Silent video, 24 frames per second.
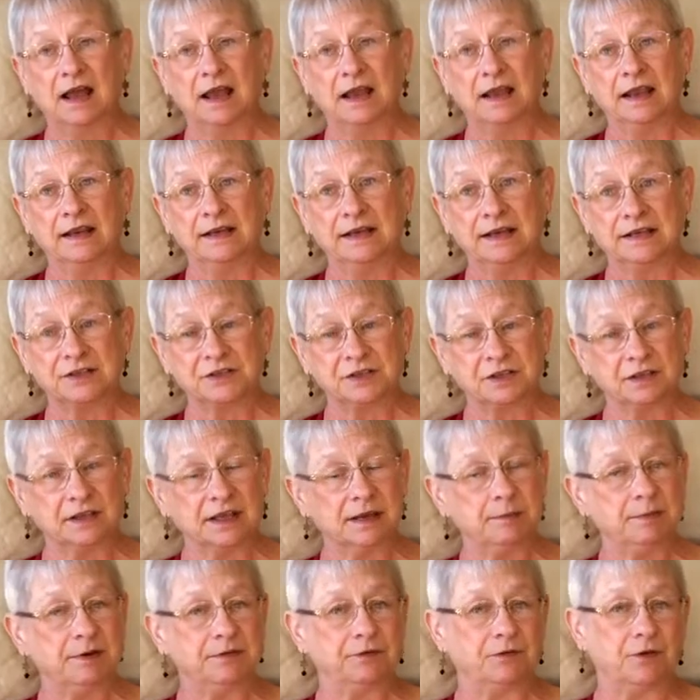
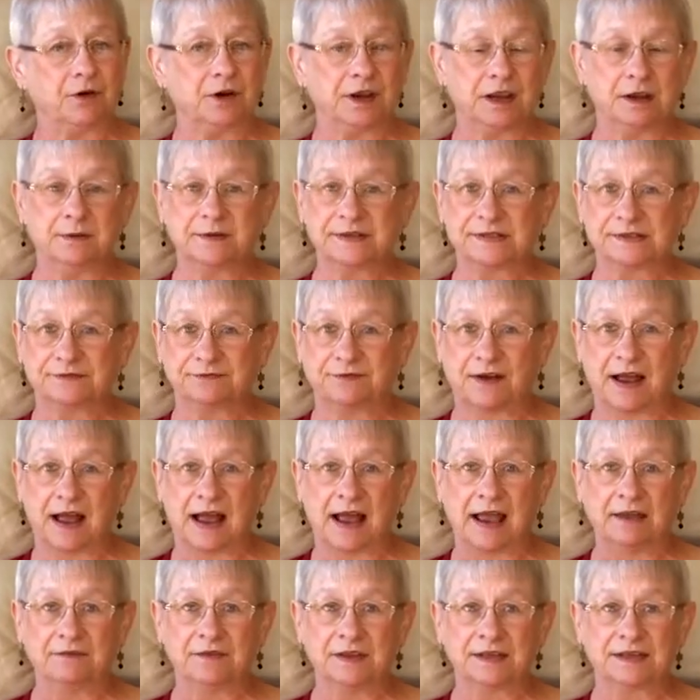Initially, before he was
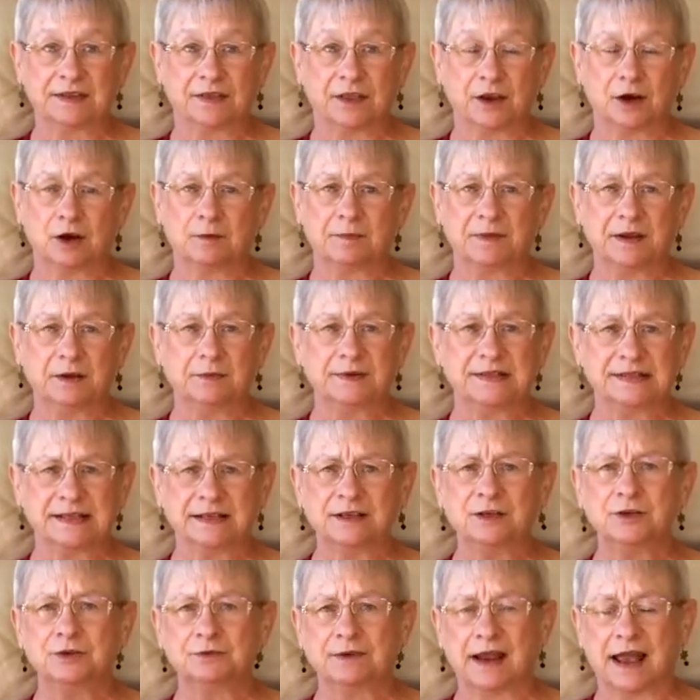5, the therapy was
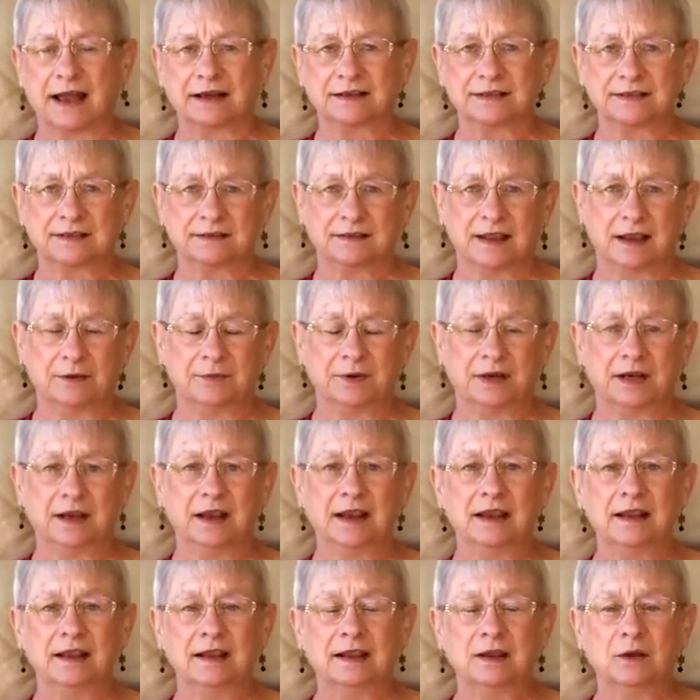indirect. They would
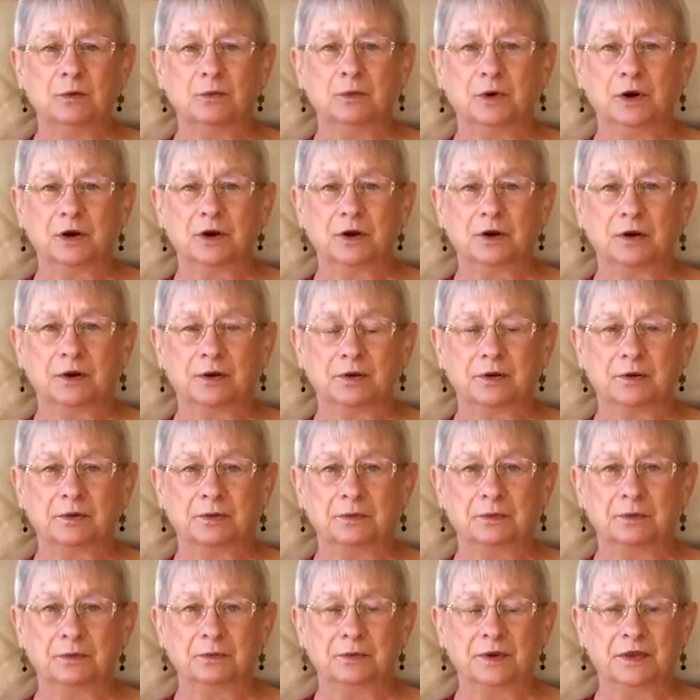work
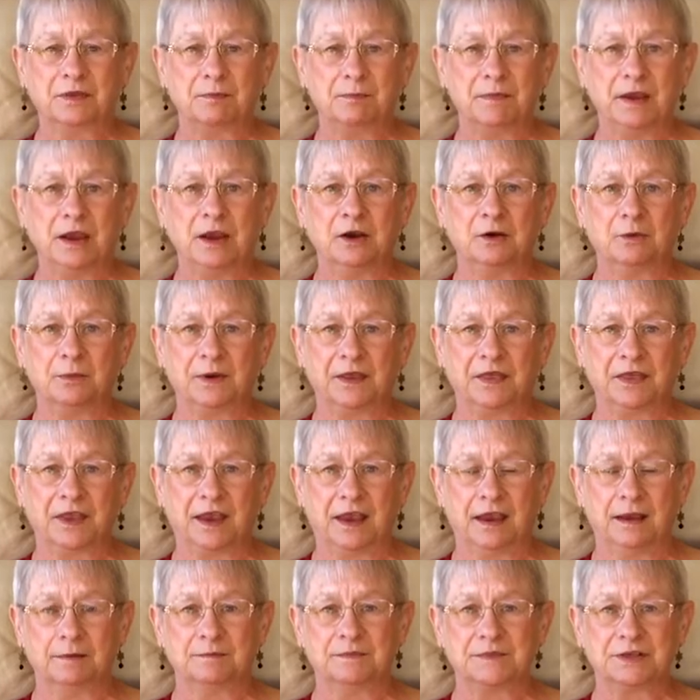with me or with
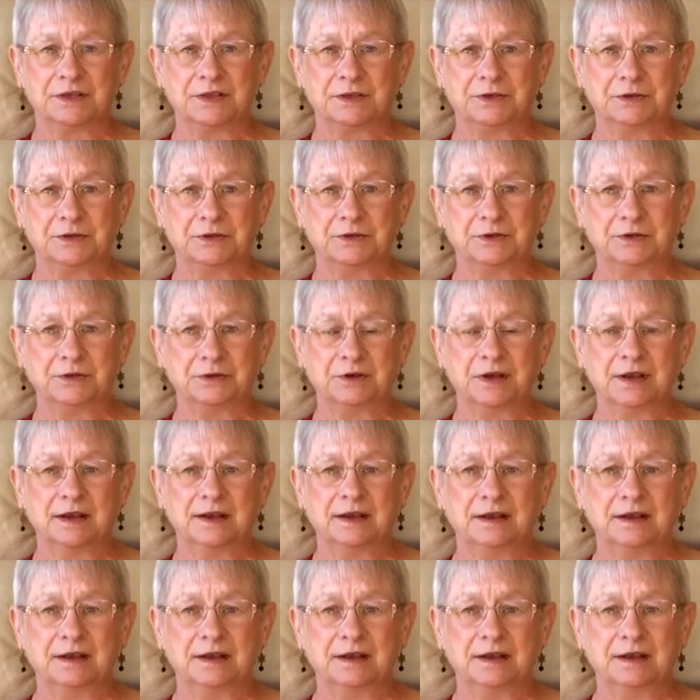him to